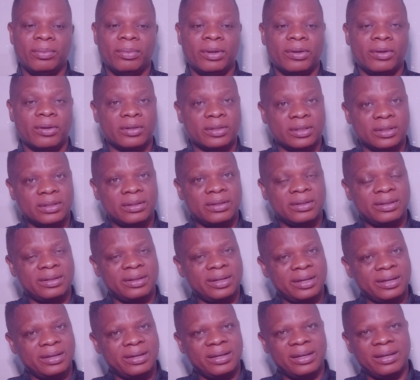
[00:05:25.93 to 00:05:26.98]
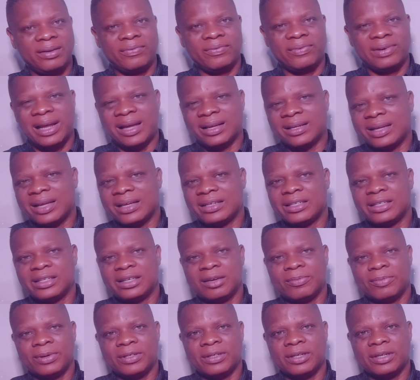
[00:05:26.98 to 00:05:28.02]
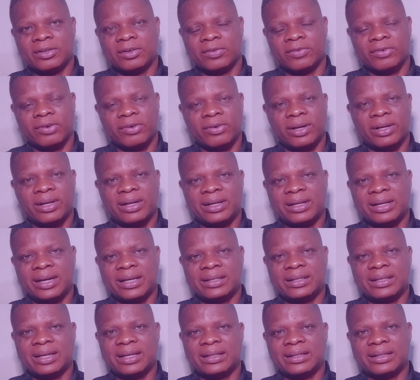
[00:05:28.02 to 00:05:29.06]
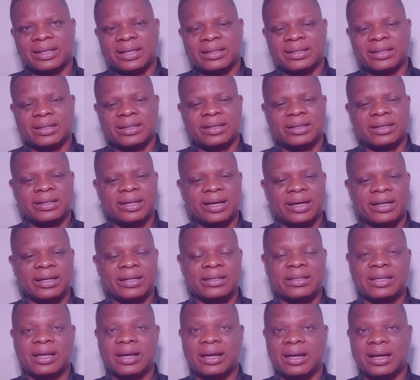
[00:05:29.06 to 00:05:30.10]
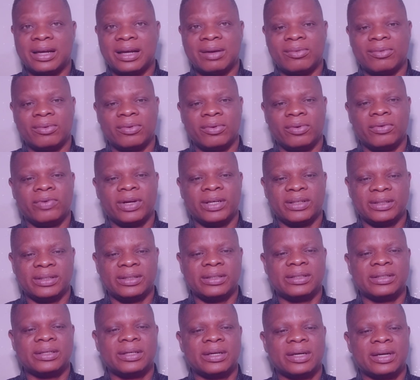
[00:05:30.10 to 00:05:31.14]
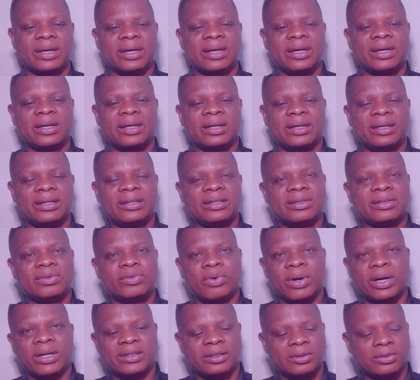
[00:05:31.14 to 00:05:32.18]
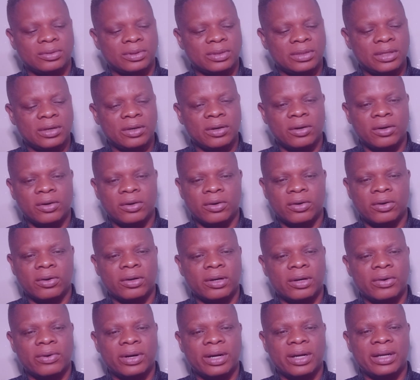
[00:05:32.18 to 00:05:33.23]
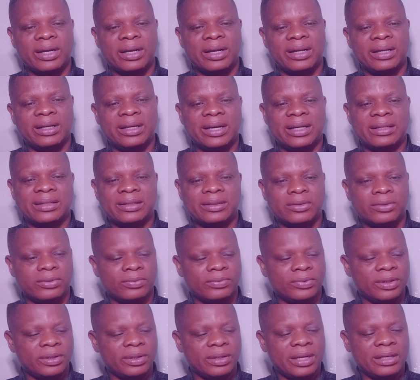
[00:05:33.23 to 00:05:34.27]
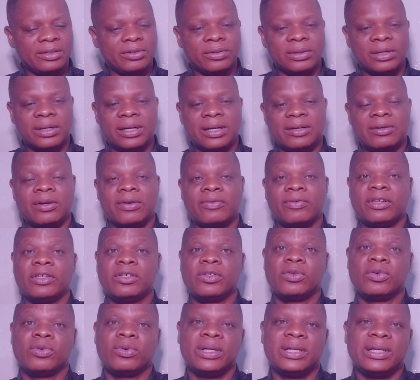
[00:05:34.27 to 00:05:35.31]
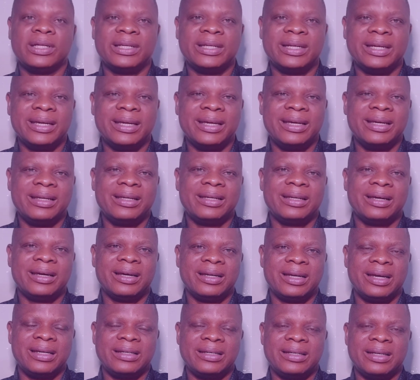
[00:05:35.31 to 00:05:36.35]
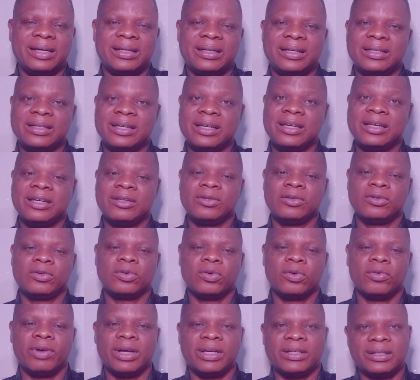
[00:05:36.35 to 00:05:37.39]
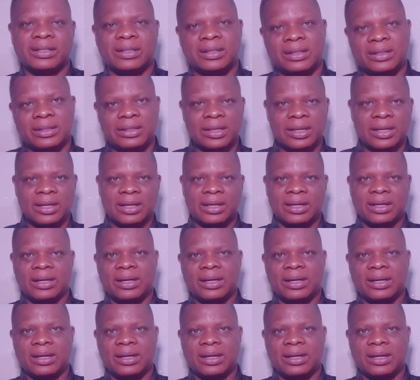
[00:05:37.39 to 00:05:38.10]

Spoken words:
because if like 90% of our leaders are sending their kids overseas, it's wise to say all our leaders, their children are not even schooling in Nigeria. They send them to school overseas,